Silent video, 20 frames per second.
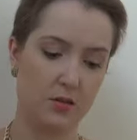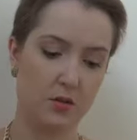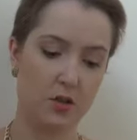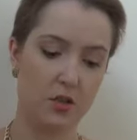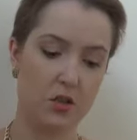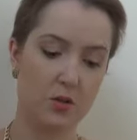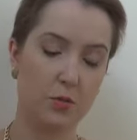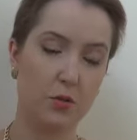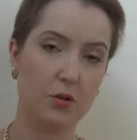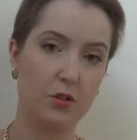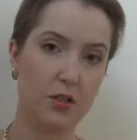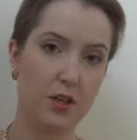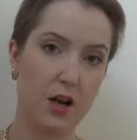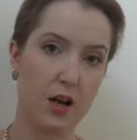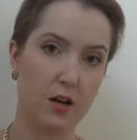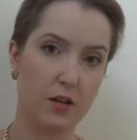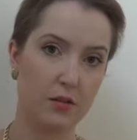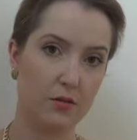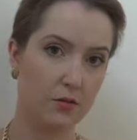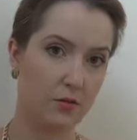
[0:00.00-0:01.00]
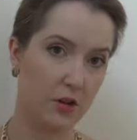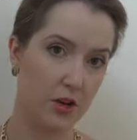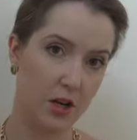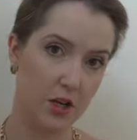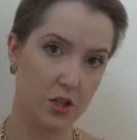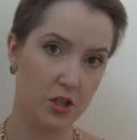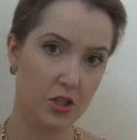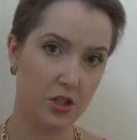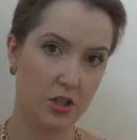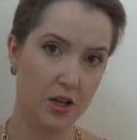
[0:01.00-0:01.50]
So I just pulled it out of the
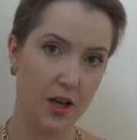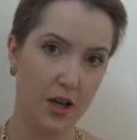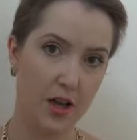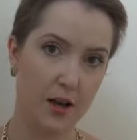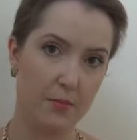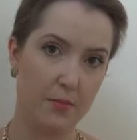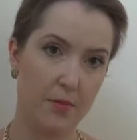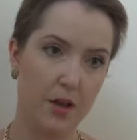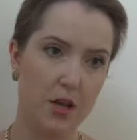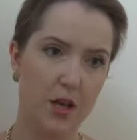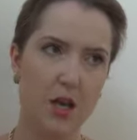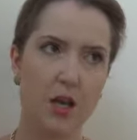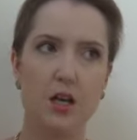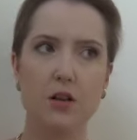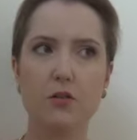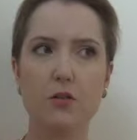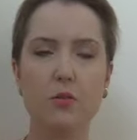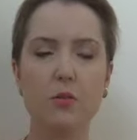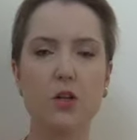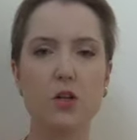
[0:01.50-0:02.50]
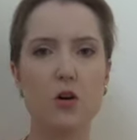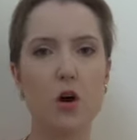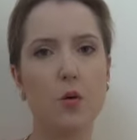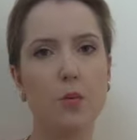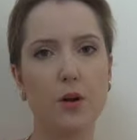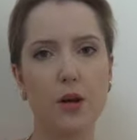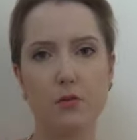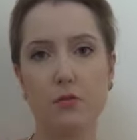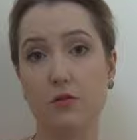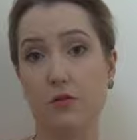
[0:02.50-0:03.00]
fridge. And even when you
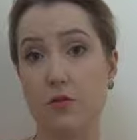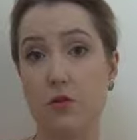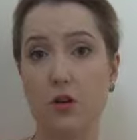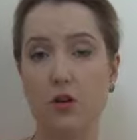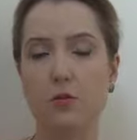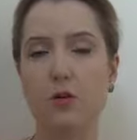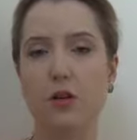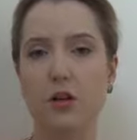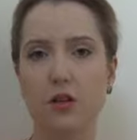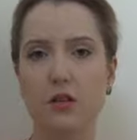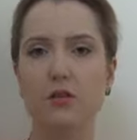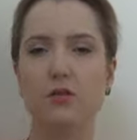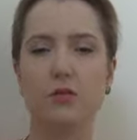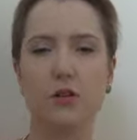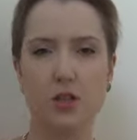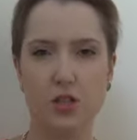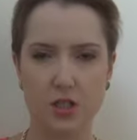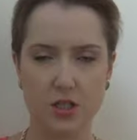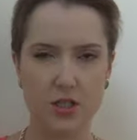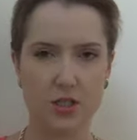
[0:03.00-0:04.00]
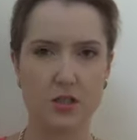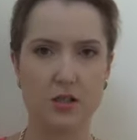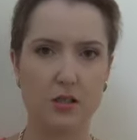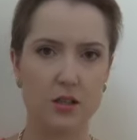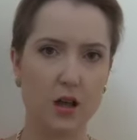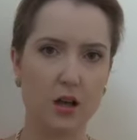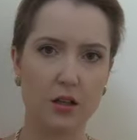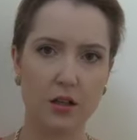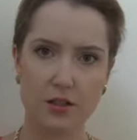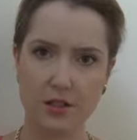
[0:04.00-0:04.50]
open it before you put it in the fridge, it's a
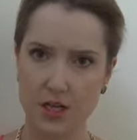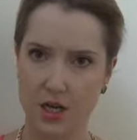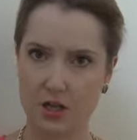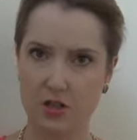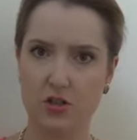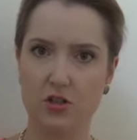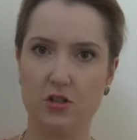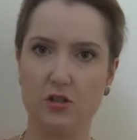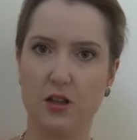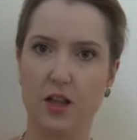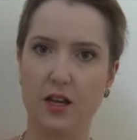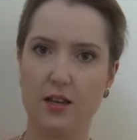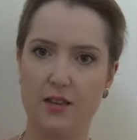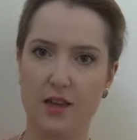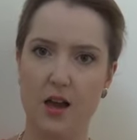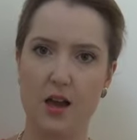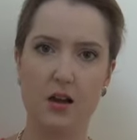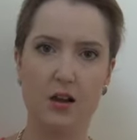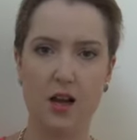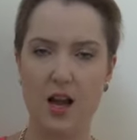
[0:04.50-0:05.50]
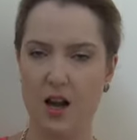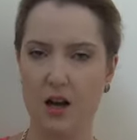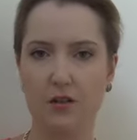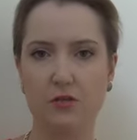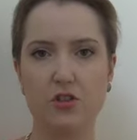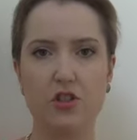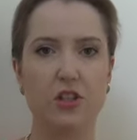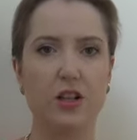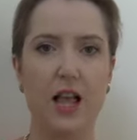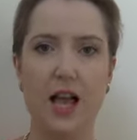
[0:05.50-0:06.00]
solid texture like that, kind
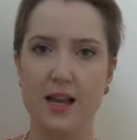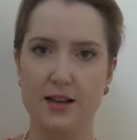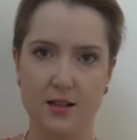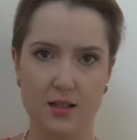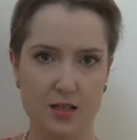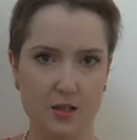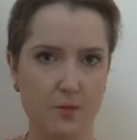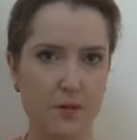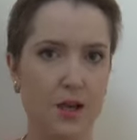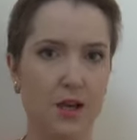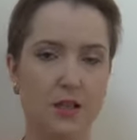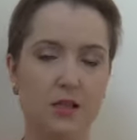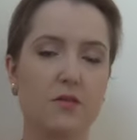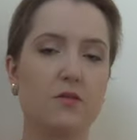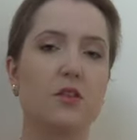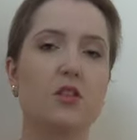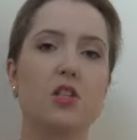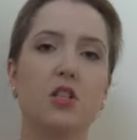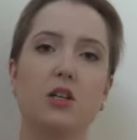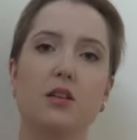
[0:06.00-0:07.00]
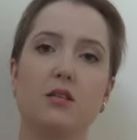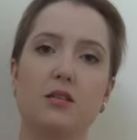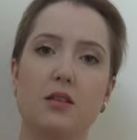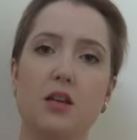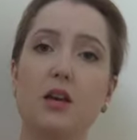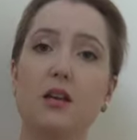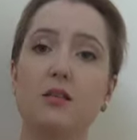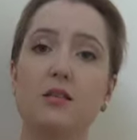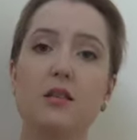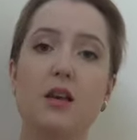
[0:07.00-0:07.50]
of gelatinous because of the chia
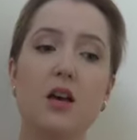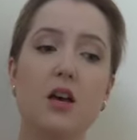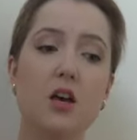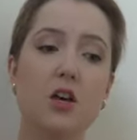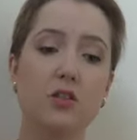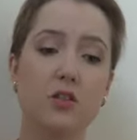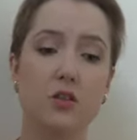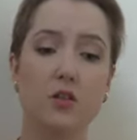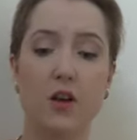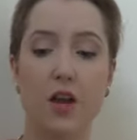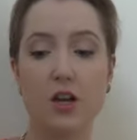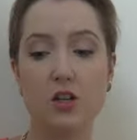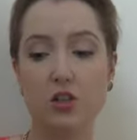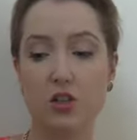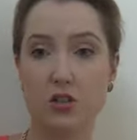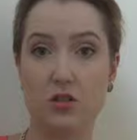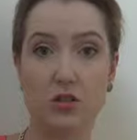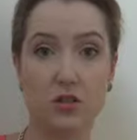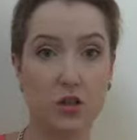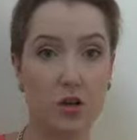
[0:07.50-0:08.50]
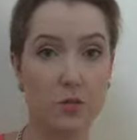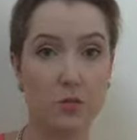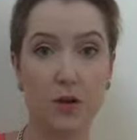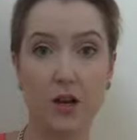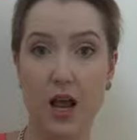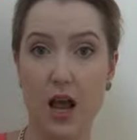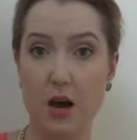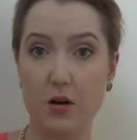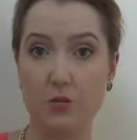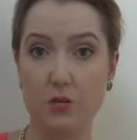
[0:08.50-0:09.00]
seeds. So you can just scoop
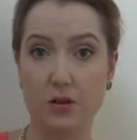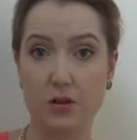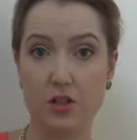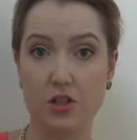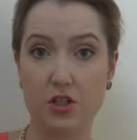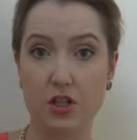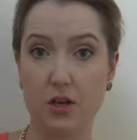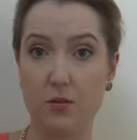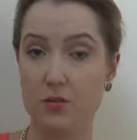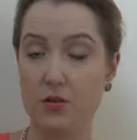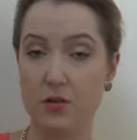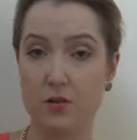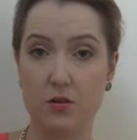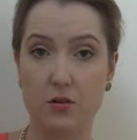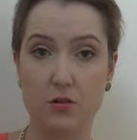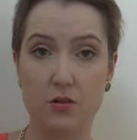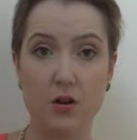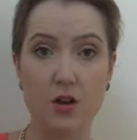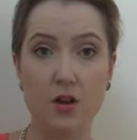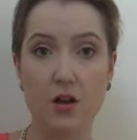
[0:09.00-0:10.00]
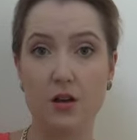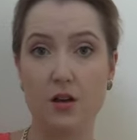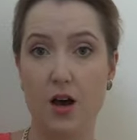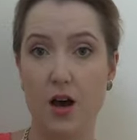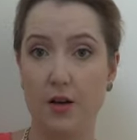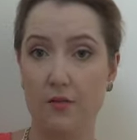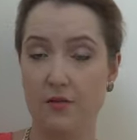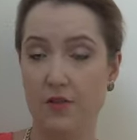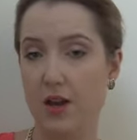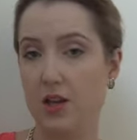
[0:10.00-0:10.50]
it out with chips or
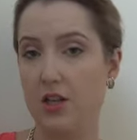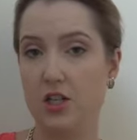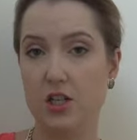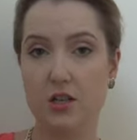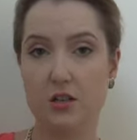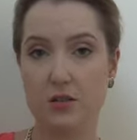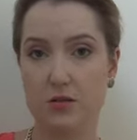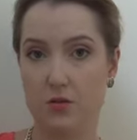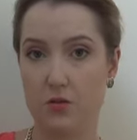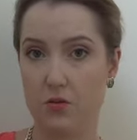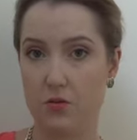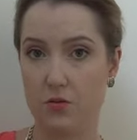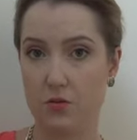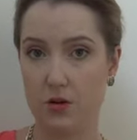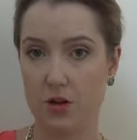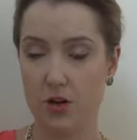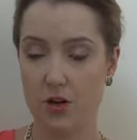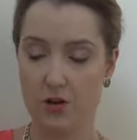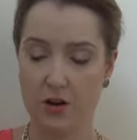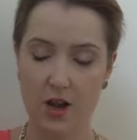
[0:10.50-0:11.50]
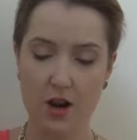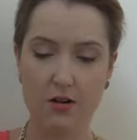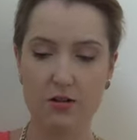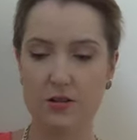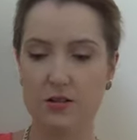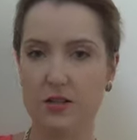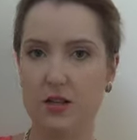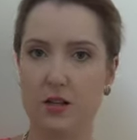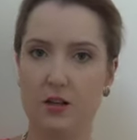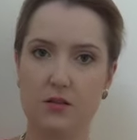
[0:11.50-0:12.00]
veggies or, you know,
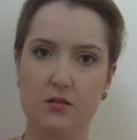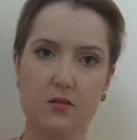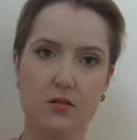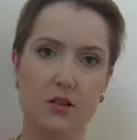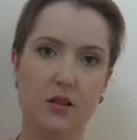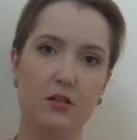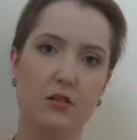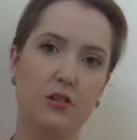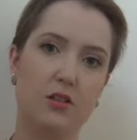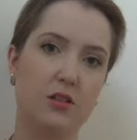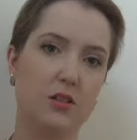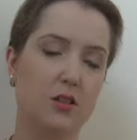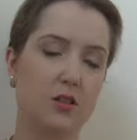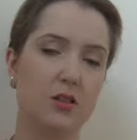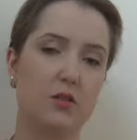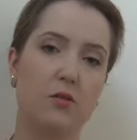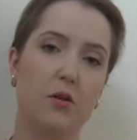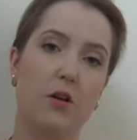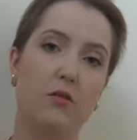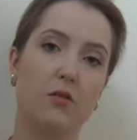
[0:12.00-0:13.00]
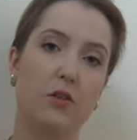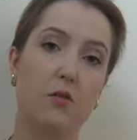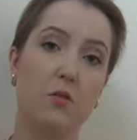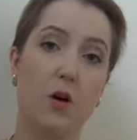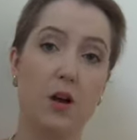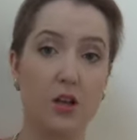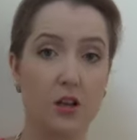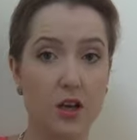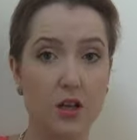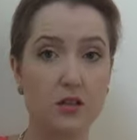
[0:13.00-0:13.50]
carrot sticks or celery sticks or whatever you
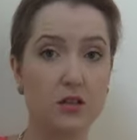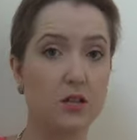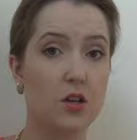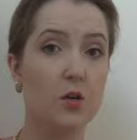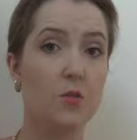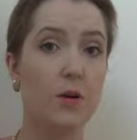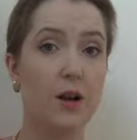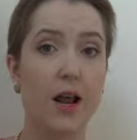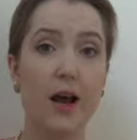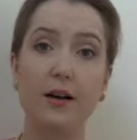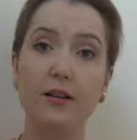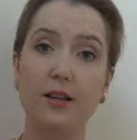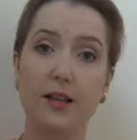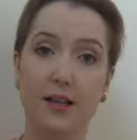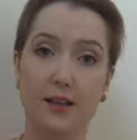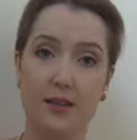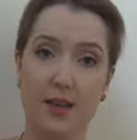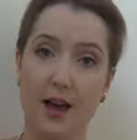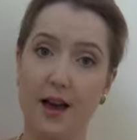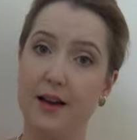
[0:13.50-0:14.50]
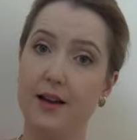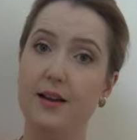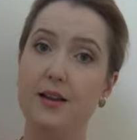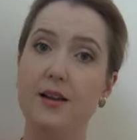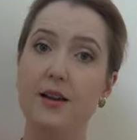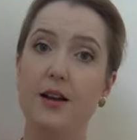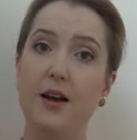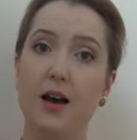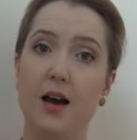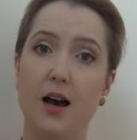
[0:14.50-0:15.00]
want. You can scoop it out like that.
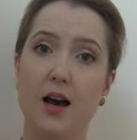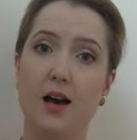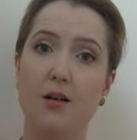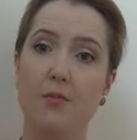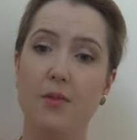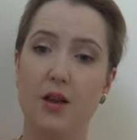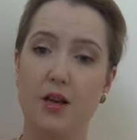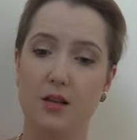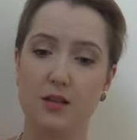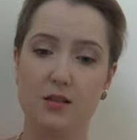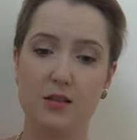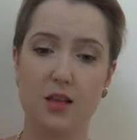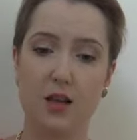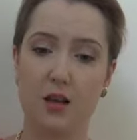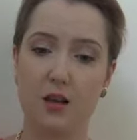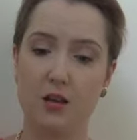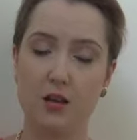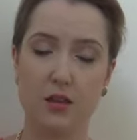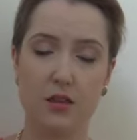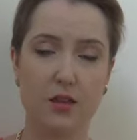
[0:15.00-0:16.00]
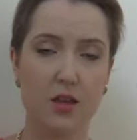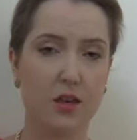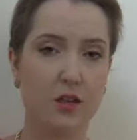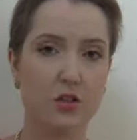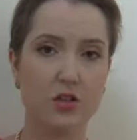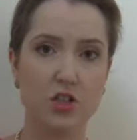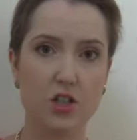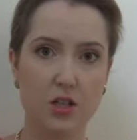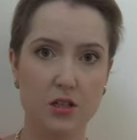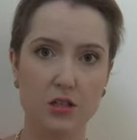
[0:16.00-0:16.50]
And it's like a thick
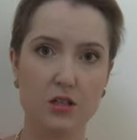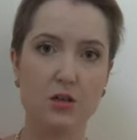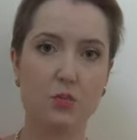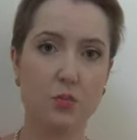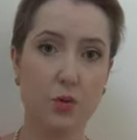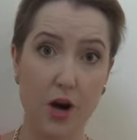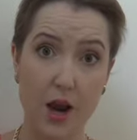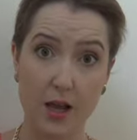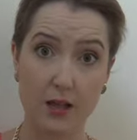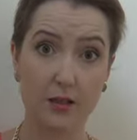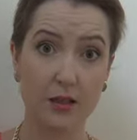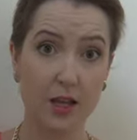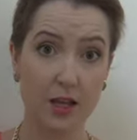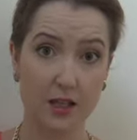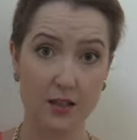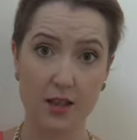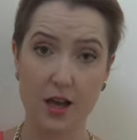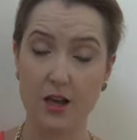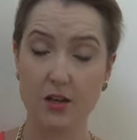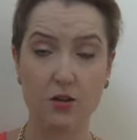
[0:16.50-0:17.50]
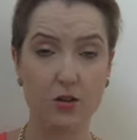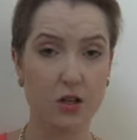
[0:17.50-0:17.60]
cheese spread like that.